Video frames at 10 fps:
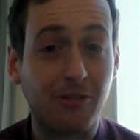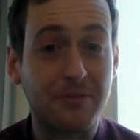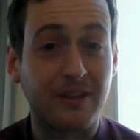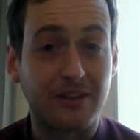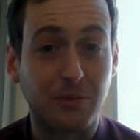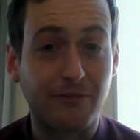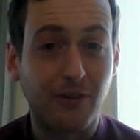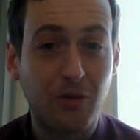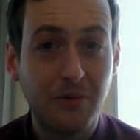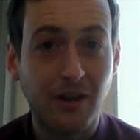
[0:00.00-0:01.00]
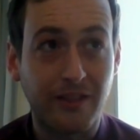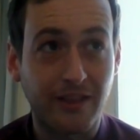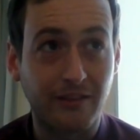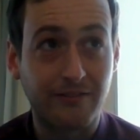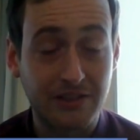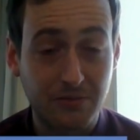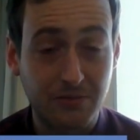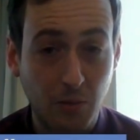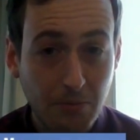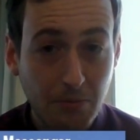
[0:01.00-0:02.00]
are obsessed with Roman. I think Vince
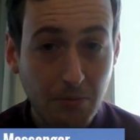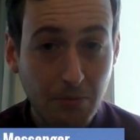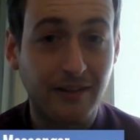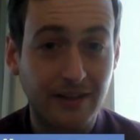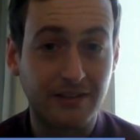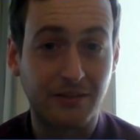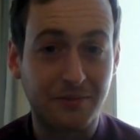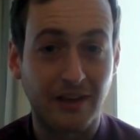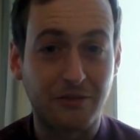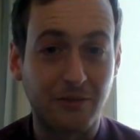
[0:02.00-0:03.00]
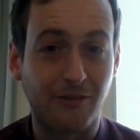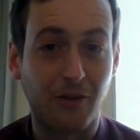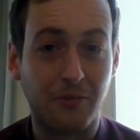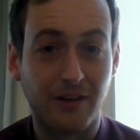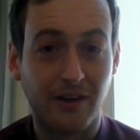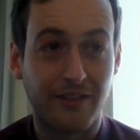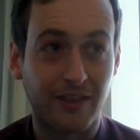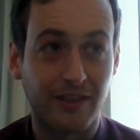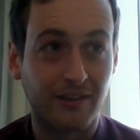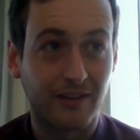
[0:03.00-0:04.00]
McMahon is obsessed with Roman. I
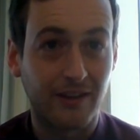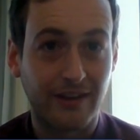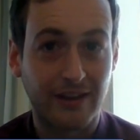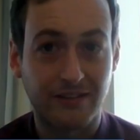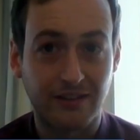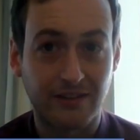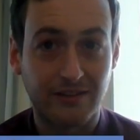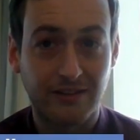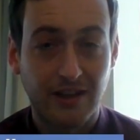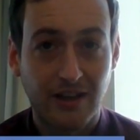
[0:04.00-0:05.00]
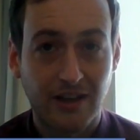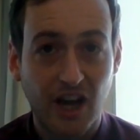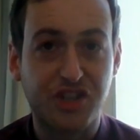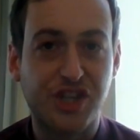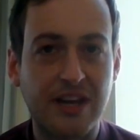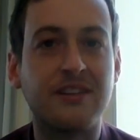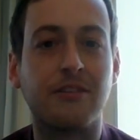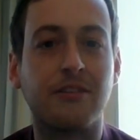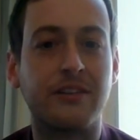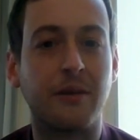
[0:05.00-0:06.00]
think that there's this
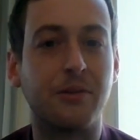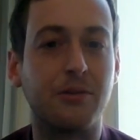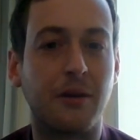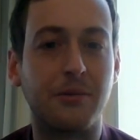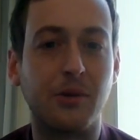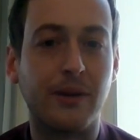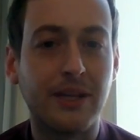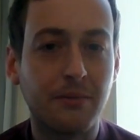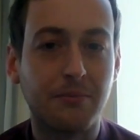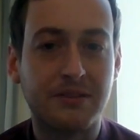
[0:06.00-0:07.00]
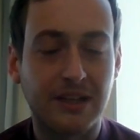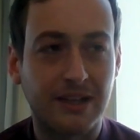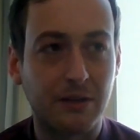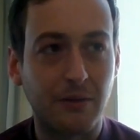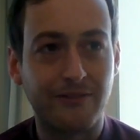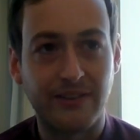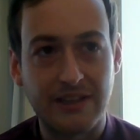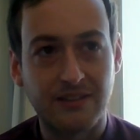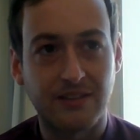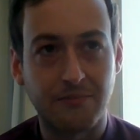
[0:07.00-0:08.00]
agenda at WWE, and particularly with
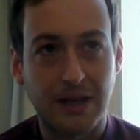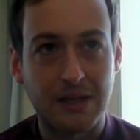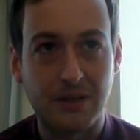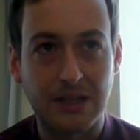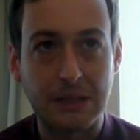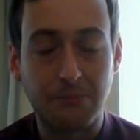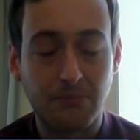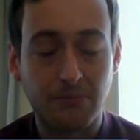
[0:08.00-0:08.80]
Vince and maybe